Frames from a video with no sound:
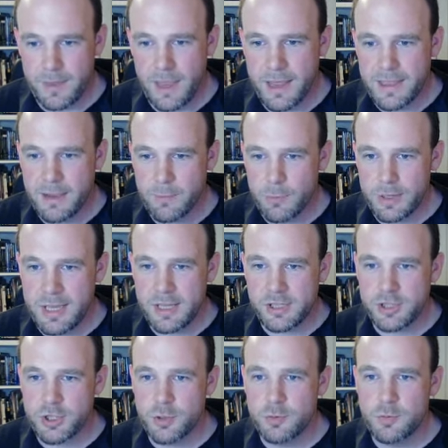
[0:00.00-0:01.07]
And then we would each
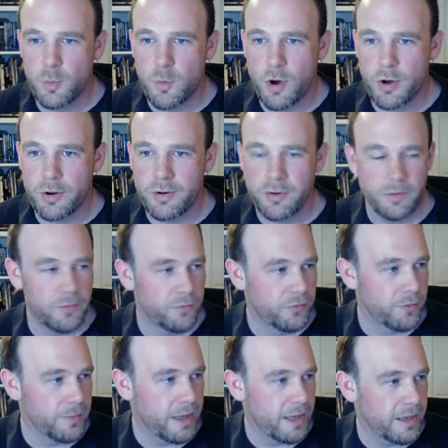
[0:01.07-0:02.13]
choose one
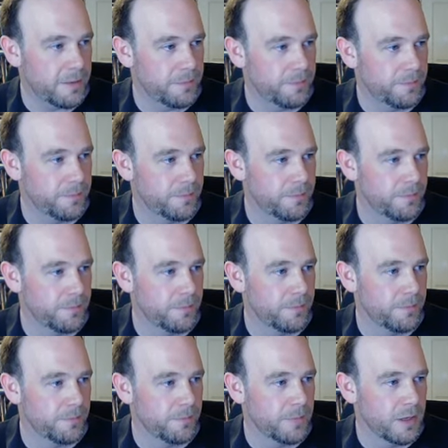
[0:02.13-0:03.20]
from here.
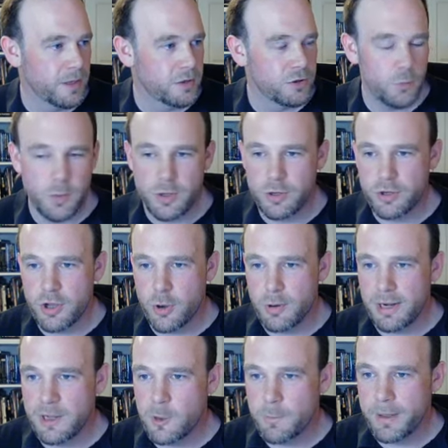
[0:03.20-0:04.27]
So we could go on a
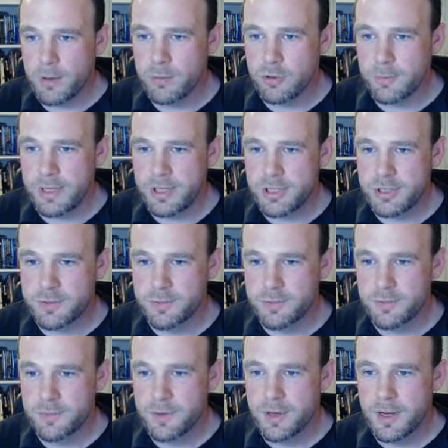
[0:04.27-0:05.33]
little pilgrimage,
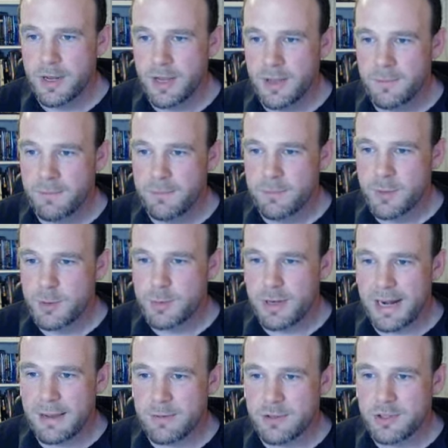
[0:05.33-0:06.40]
which would
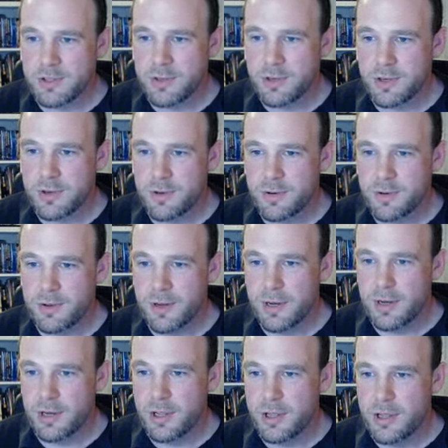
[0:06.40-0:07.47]
allow us to
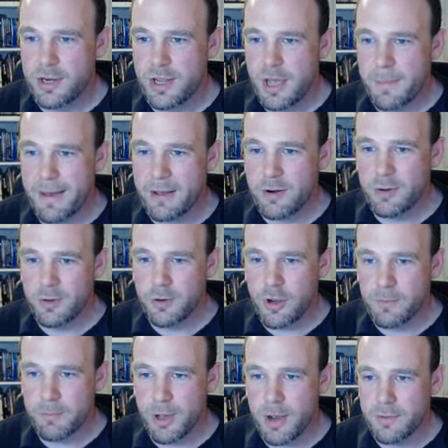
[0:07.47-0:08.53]
learn about an
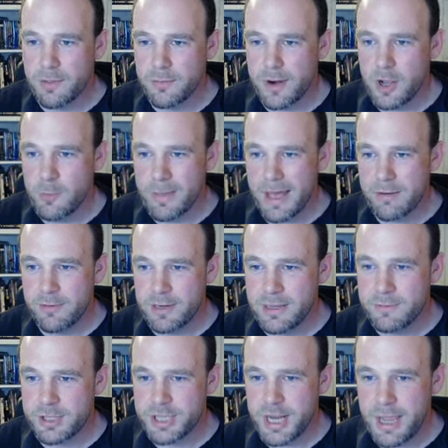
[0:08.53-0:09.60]
unknown part of the realm and relieve
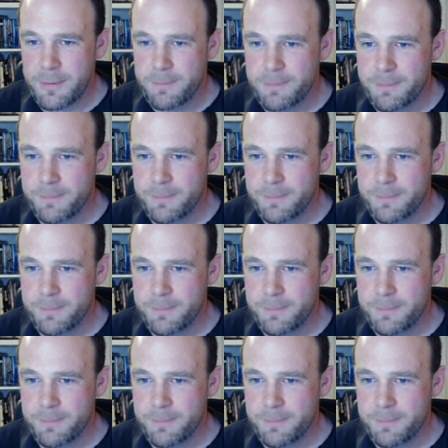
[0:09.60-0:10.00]
a shame.